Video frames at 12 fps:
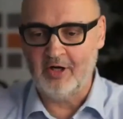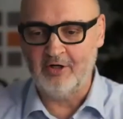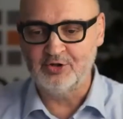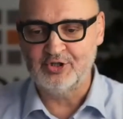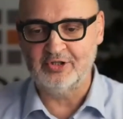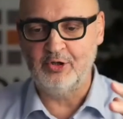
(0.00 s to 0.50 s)

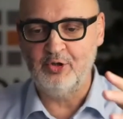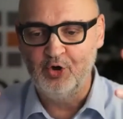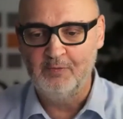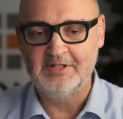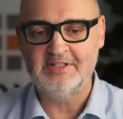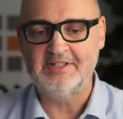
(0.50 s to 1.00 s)
culture, the
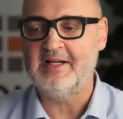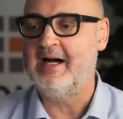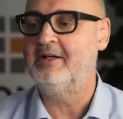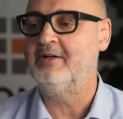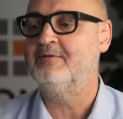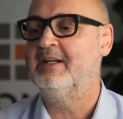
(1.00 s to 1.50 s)
human
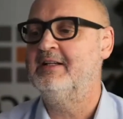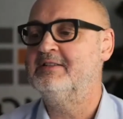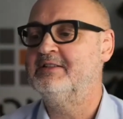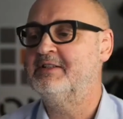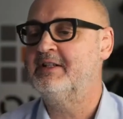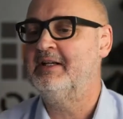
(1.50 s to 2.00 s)
side of
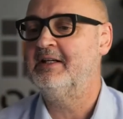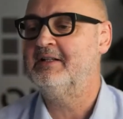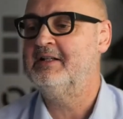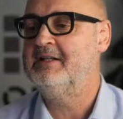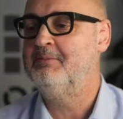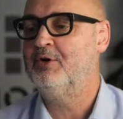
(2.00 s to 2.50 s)
things is
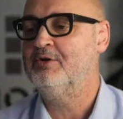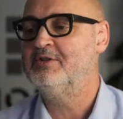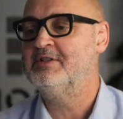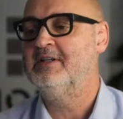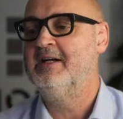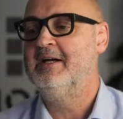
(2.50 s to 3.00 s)
clearly the
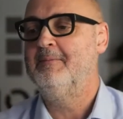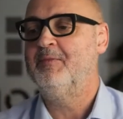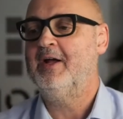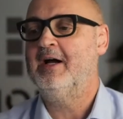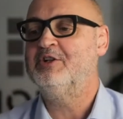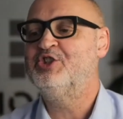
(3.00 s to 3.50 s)
most
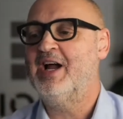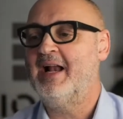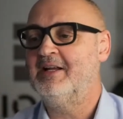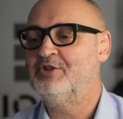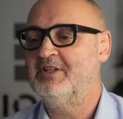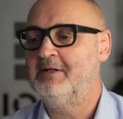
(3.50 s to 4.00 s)
uh,
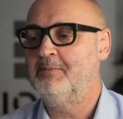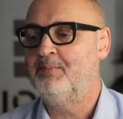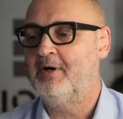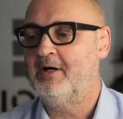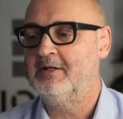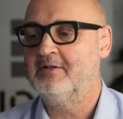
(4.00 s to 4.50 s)
challenging
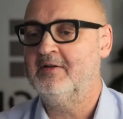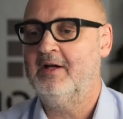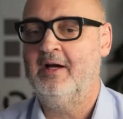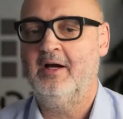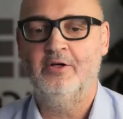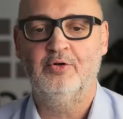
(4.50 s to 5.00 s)
part,
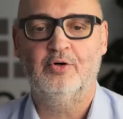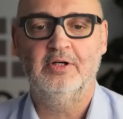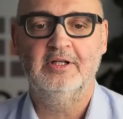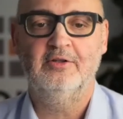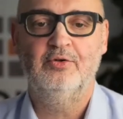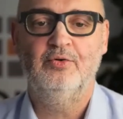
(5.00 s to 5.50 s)
uh,
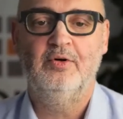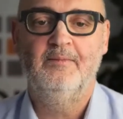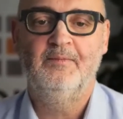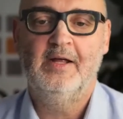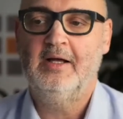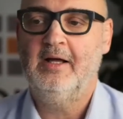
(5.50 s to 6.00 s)
according to
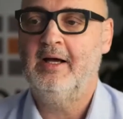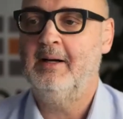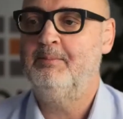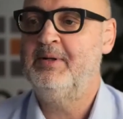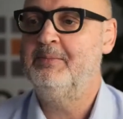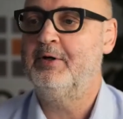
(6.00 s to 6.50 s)

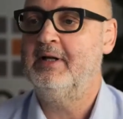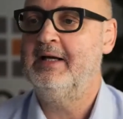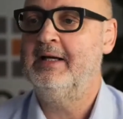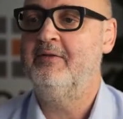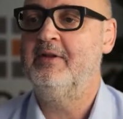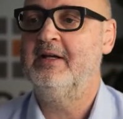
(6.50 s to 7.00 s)
uh, people
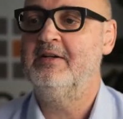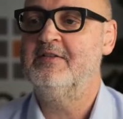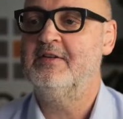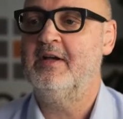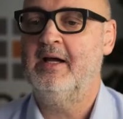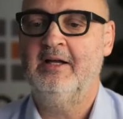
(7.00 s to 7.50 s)
in
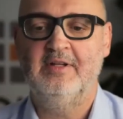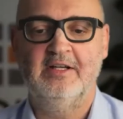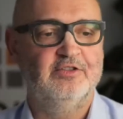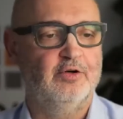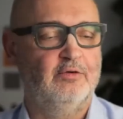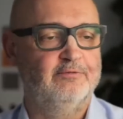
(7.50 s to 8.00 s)
this uh, in
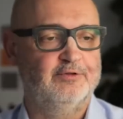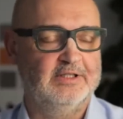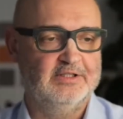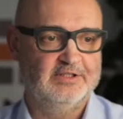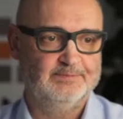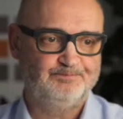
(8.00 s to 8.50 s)
this
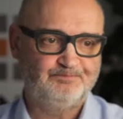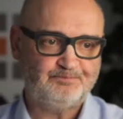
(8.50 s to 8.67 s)
conference.